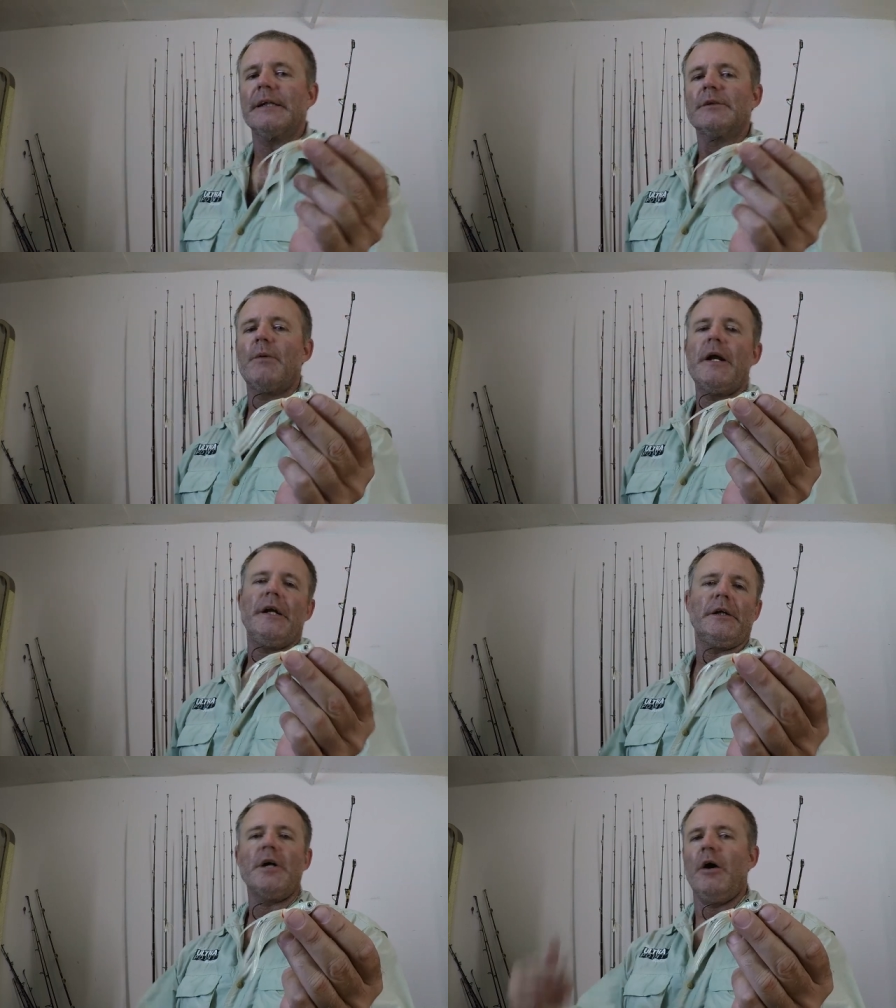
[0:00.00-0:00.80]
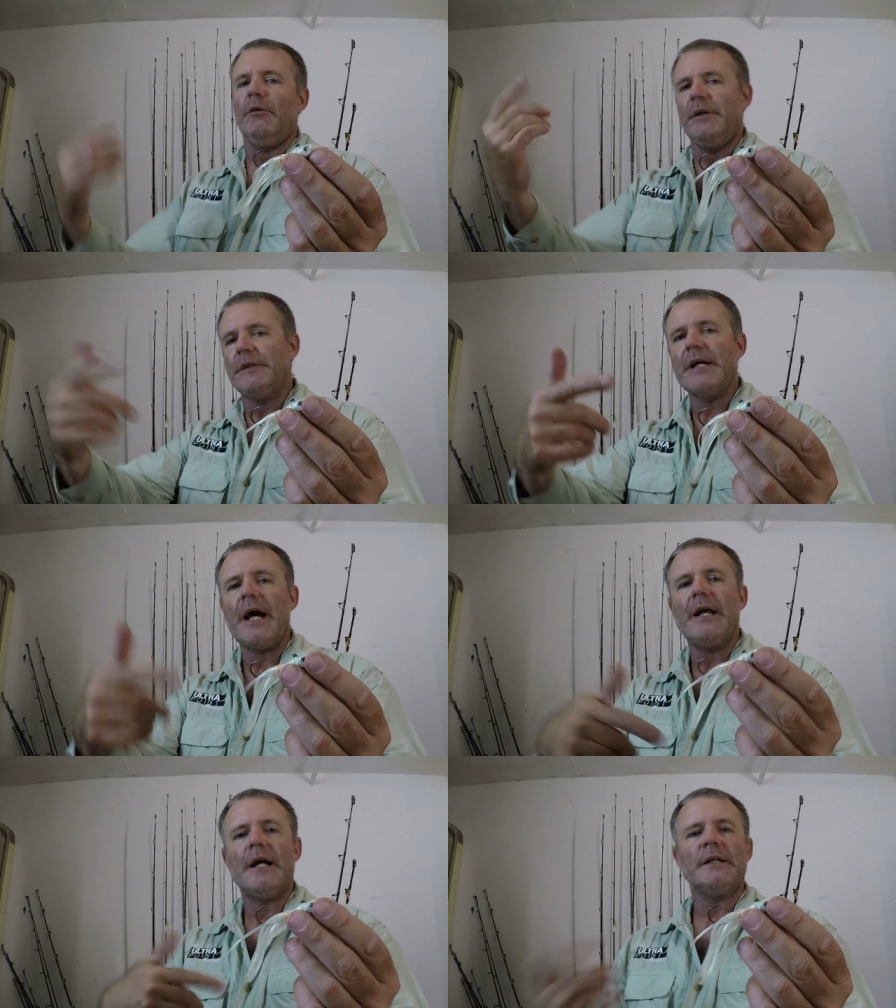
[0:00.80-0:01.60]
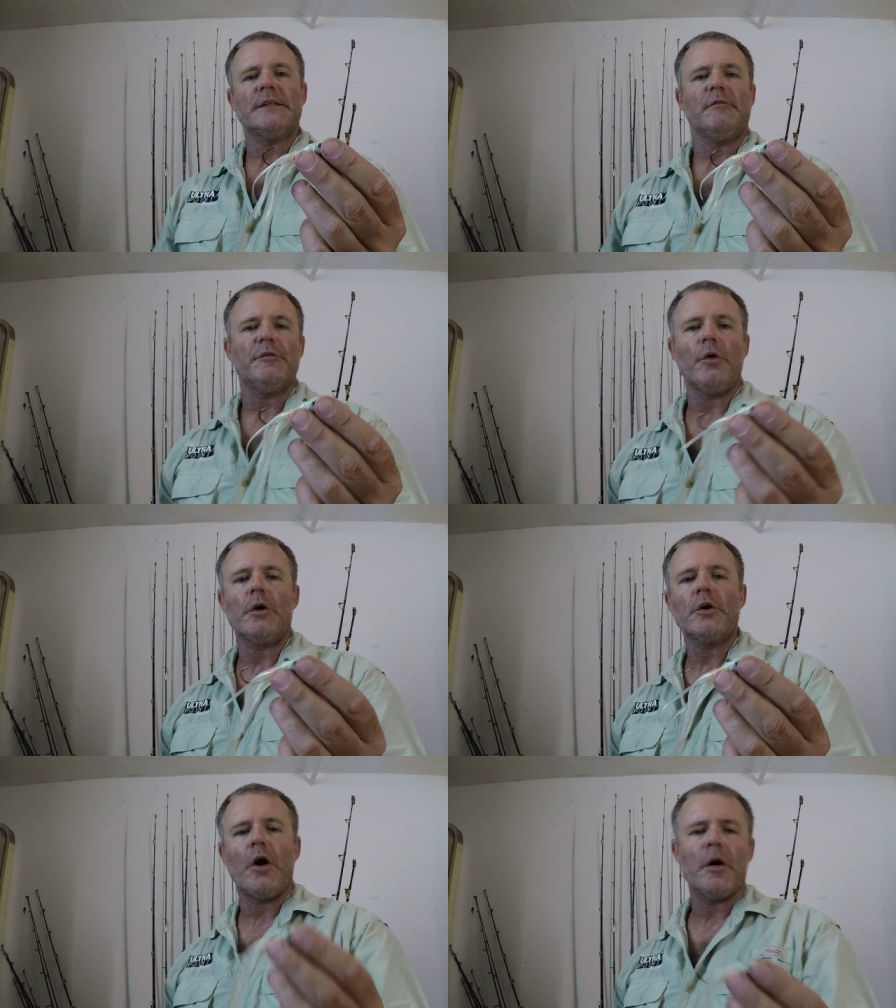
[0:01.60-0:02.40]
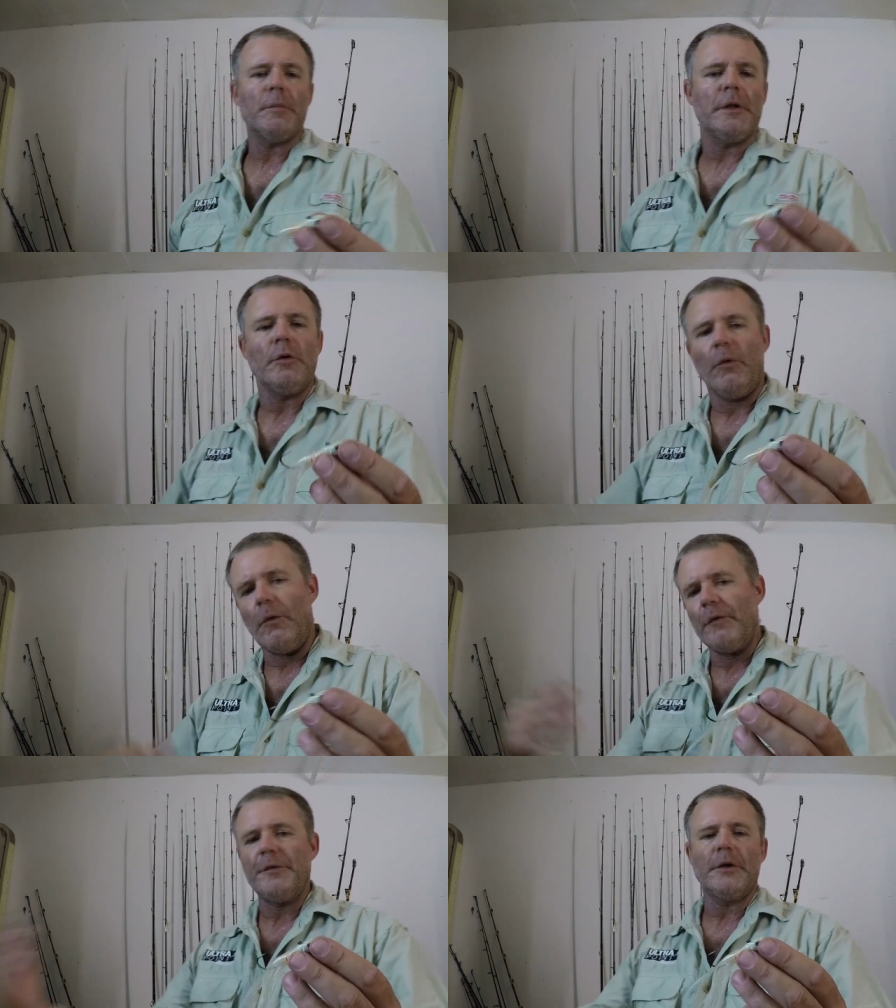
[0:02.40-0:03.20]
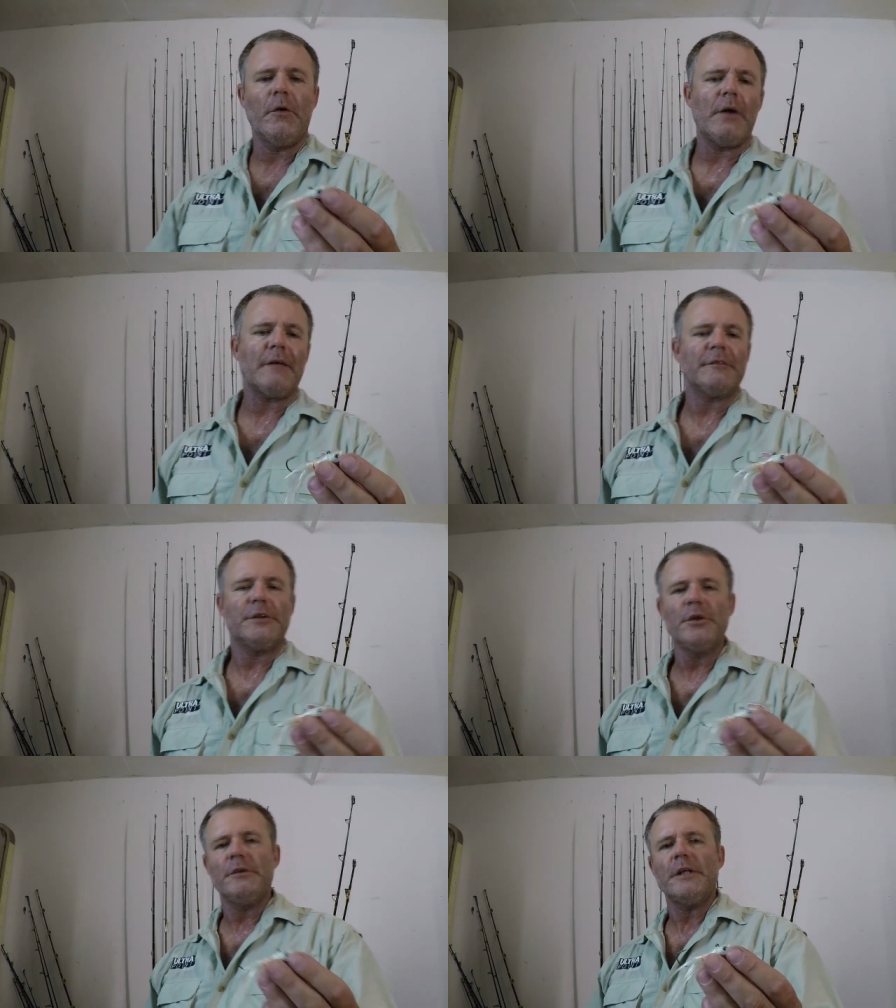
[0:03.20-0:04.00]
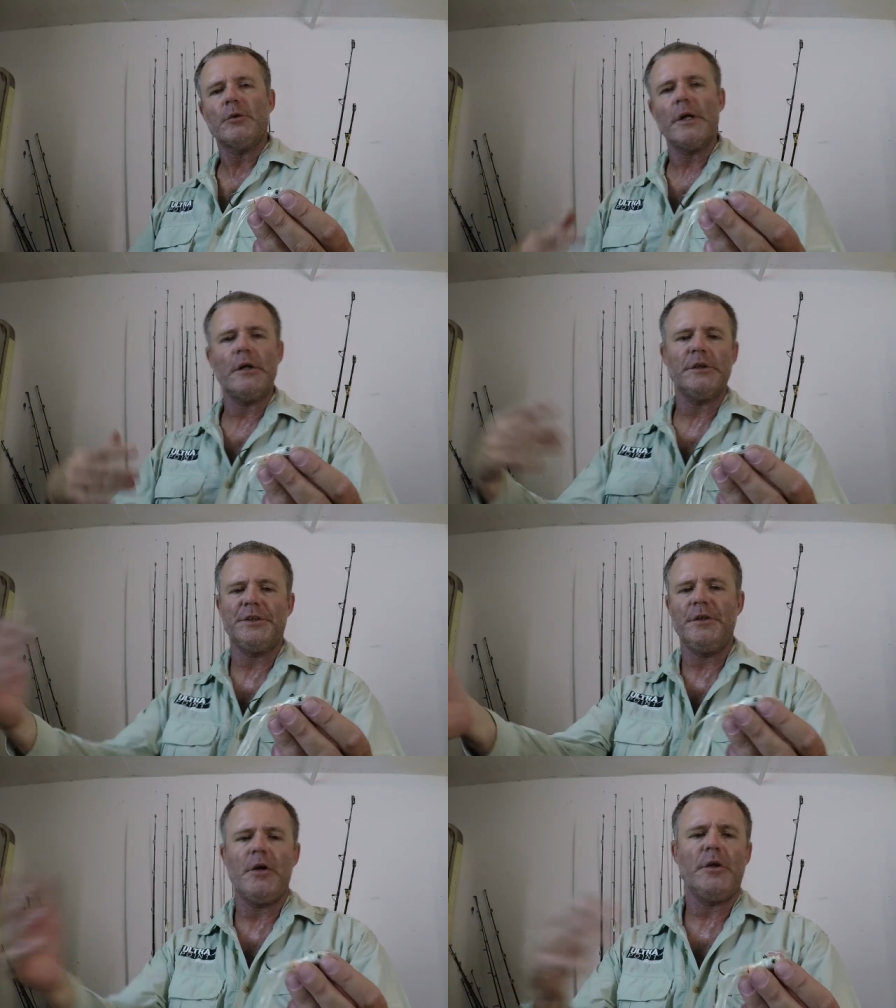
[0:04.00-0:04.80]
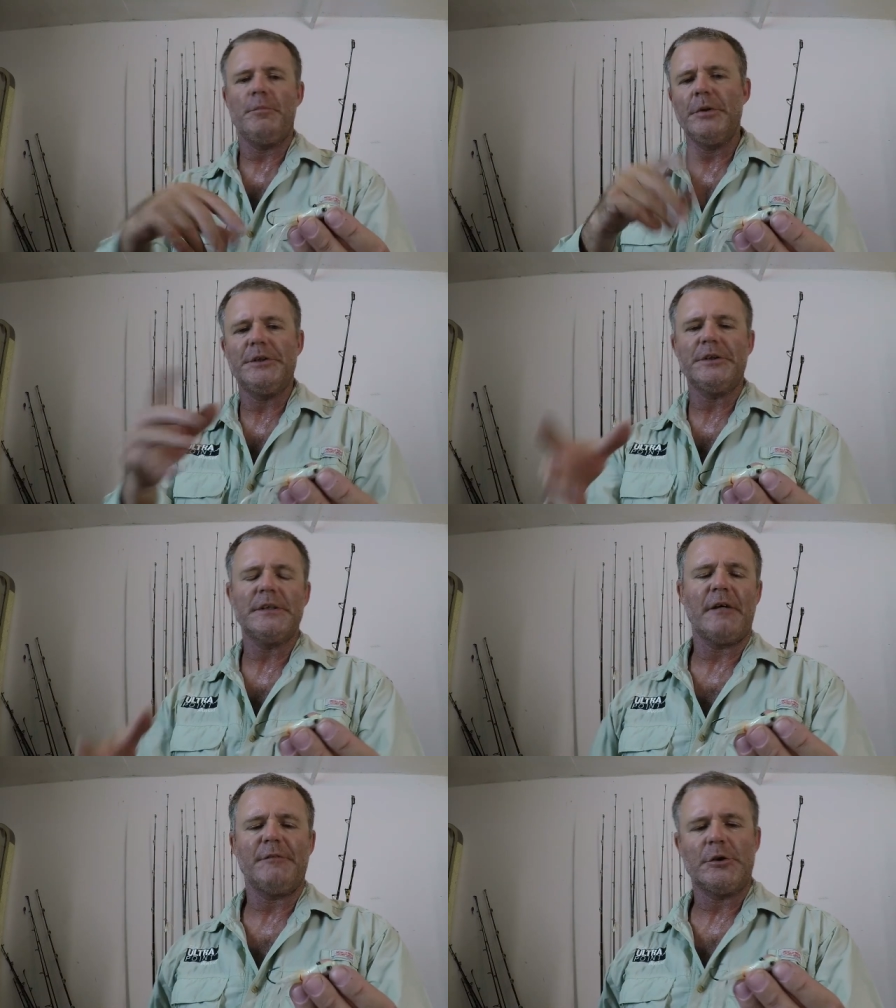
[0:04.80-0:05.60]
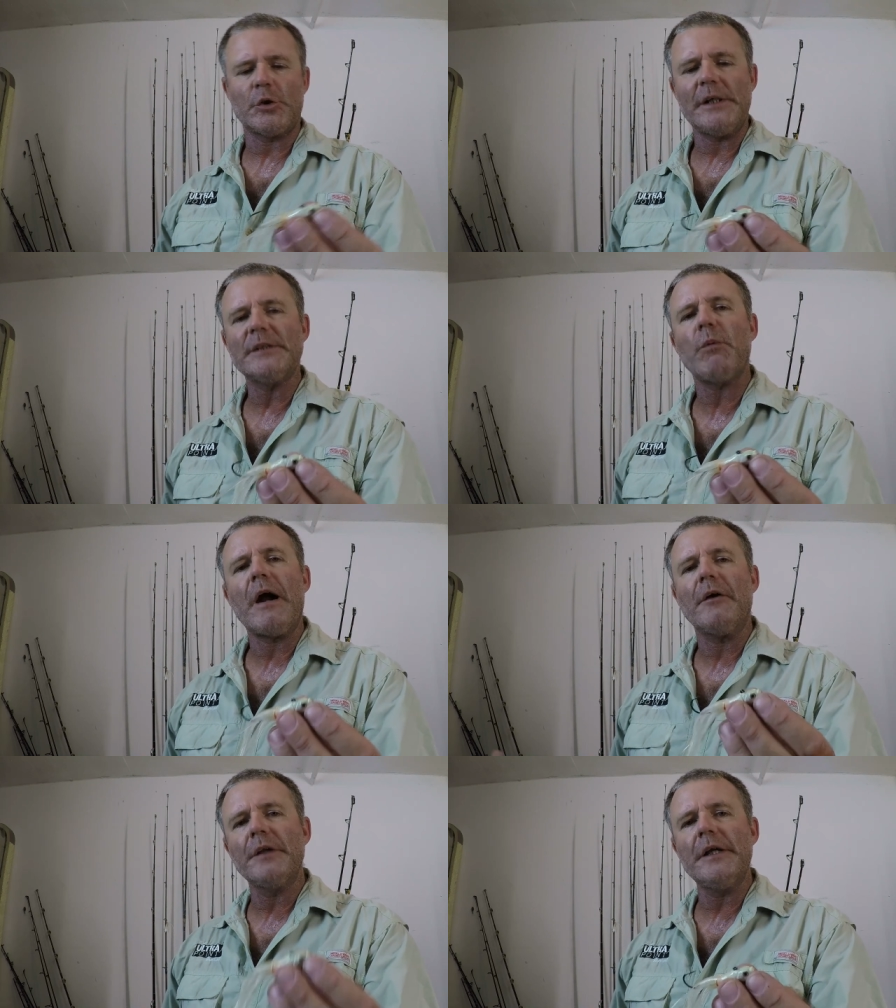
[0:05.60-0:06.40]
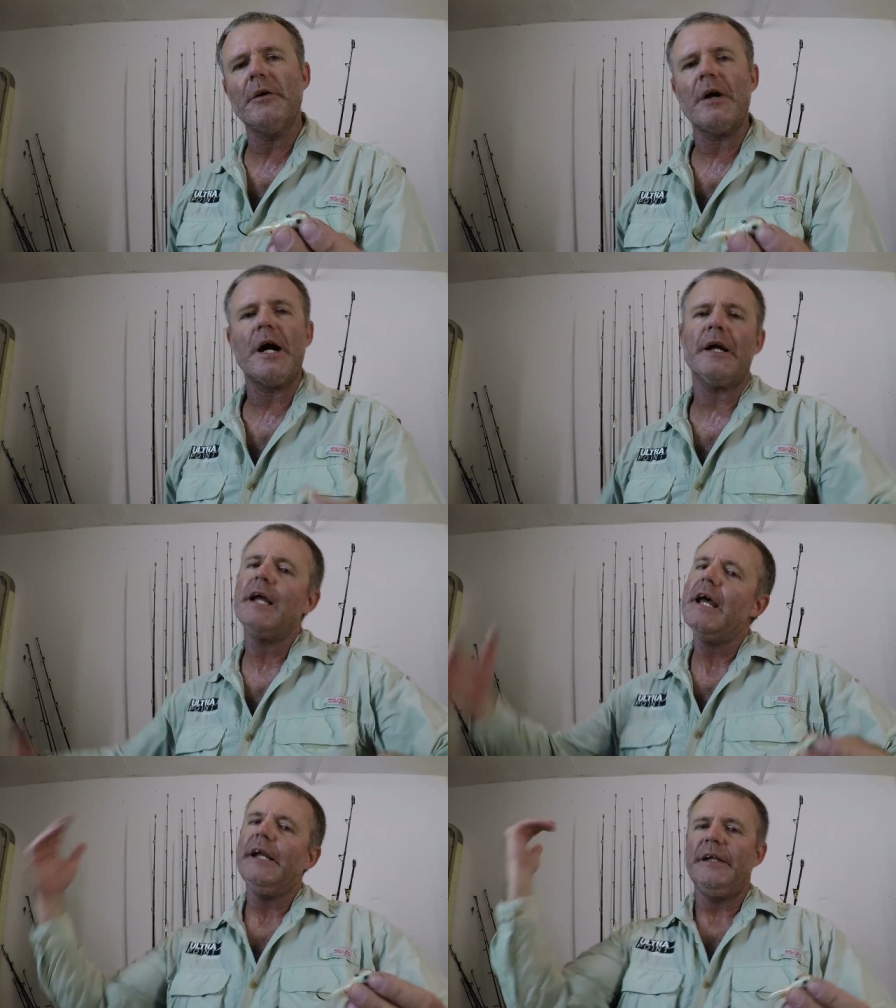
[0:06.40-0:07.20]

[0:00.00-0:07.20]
is ready to go. You tie it onto some fluorocarbon, or if you're going after toothy critters, you know, you put yourself a trace wire leader on,